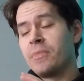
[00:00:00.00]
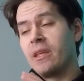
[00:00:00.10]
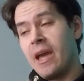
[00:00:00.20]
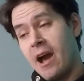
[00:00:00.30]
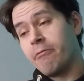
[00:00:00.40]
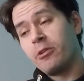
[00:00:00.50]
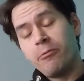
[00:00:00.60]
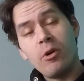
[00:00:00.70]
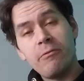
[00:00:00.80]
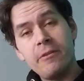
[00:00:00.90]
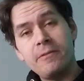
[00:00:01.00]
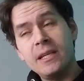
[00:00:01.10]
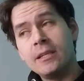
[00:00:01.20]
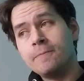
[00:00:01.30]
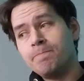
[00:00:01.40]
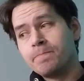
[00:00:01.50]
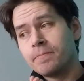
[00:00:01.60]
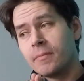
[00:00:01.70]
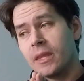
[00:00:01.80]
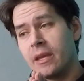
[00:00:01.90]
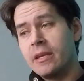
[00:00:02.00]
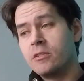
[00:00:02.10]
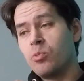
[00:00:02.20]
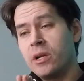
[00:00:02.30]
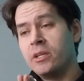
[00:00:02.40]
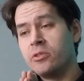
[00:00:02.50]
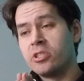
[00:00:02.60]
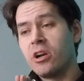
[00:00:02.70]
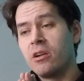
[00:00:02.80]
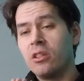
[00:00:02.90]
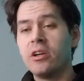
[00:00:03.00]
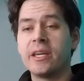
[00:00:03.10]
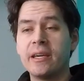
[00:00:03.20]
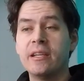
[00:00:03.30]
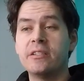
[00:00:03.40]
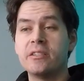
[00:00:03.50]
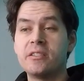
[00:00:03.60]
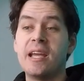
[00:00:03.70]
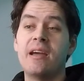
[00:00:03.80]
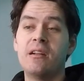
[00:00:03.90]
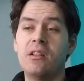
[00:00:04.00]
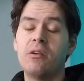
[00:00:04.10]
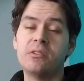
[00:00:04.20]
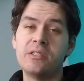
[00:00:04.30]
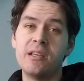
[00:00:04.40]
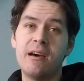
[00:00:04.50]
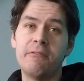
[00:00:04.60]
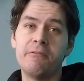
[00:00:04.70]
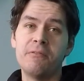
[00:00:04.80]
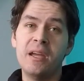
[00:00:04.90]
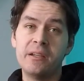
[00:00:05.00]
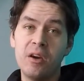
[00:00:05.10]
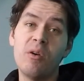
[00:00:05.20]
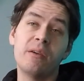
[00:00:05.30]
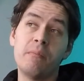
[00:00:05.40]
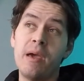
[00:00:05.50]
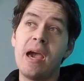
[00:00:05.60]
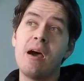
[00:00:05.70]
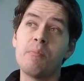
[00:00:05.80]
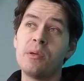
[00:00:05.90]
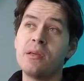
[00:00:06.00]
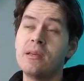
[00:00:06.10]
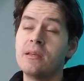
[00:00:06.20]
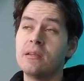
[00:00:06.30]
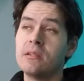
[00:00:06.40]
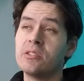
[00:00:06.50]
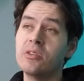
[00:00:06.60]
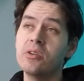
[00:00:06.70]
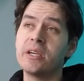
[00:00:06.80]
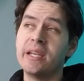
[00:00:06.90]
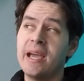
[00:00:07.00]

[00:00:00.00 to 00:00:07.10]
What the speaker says: After 450 is when you start looking into standalone stuff and going map. So you can